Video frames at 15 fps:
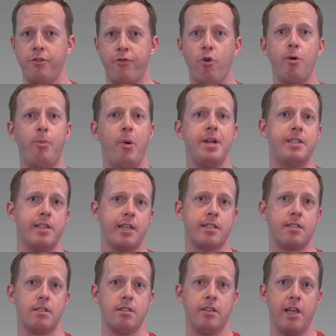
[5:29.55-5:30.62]
to four point
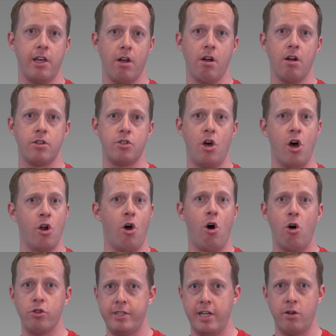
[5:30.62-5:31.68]
six gigahertz on
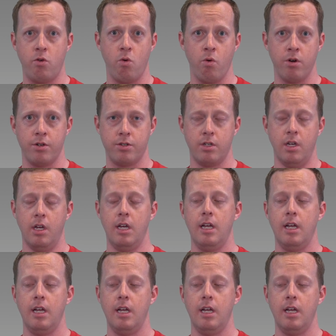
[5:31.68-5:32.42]
all ten cores.